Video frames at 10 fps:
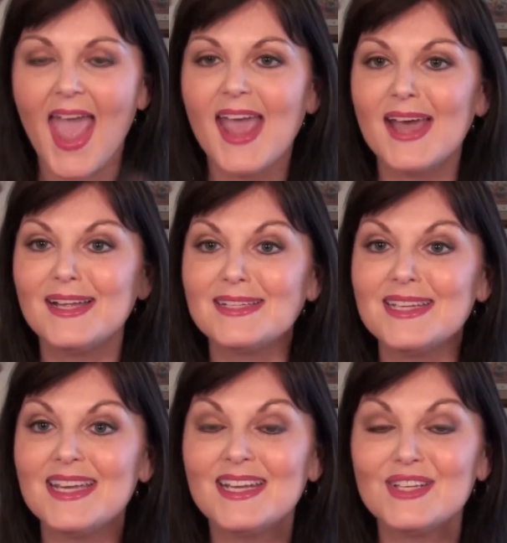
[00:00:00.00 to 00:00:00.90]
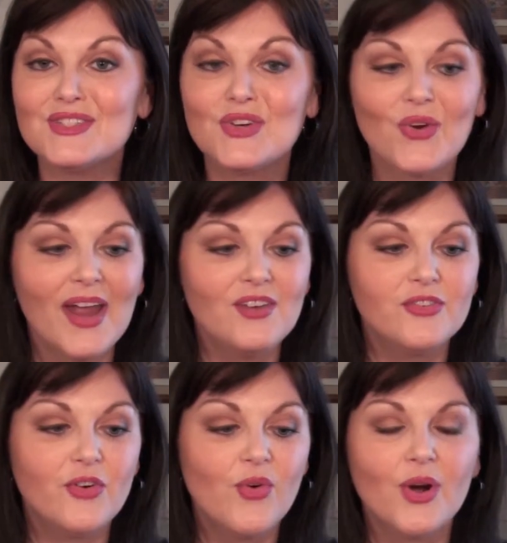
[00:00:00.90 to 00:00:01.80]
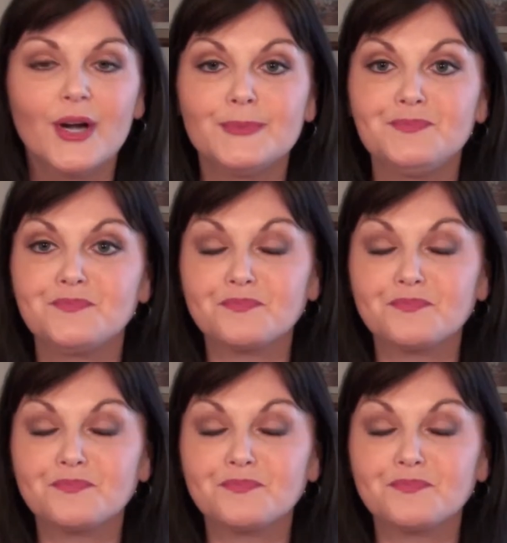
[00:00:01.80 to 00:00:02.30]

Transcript: and it is great for